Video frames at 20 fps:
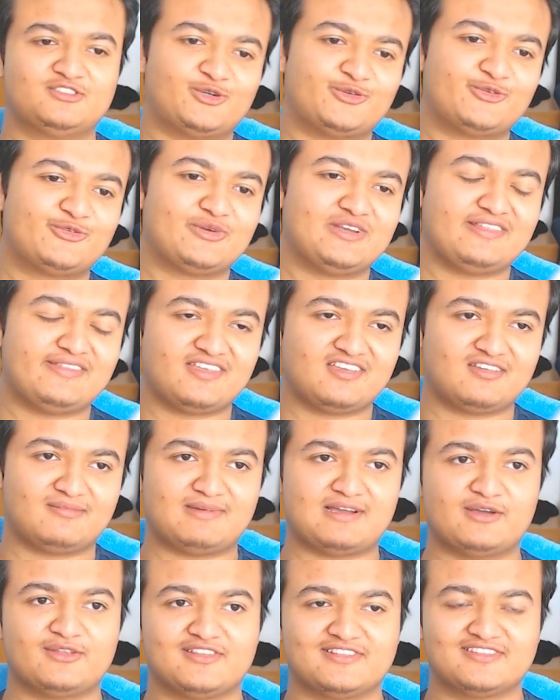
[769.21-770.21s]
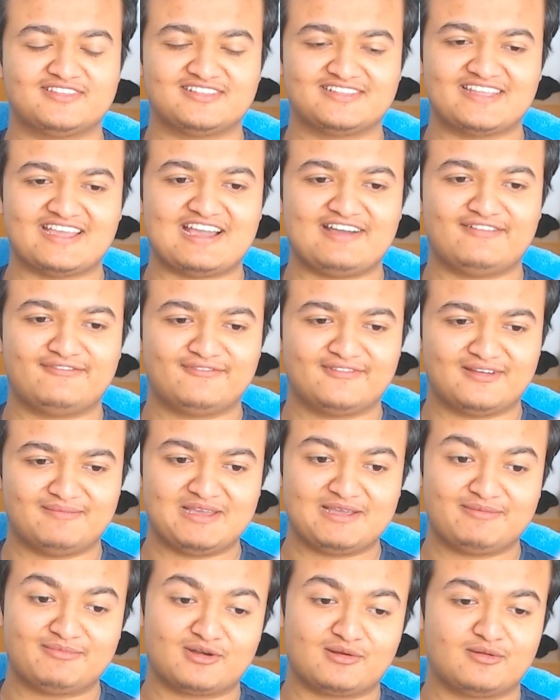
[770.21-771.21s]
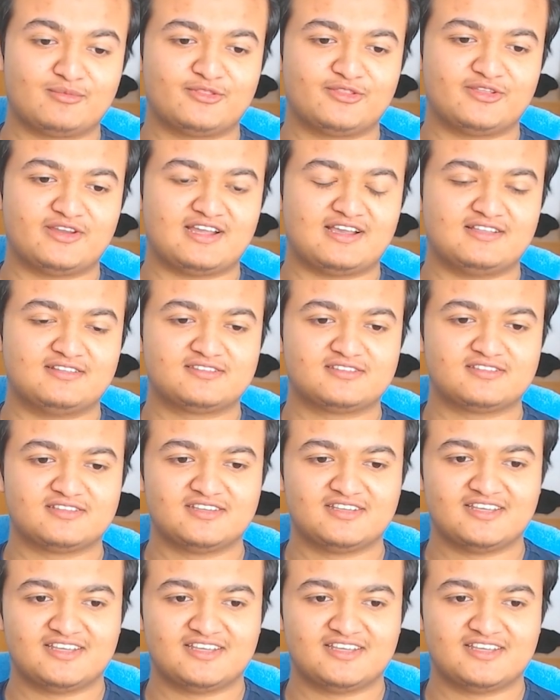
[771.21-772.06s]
don't really think about until they have a big problem on their hands.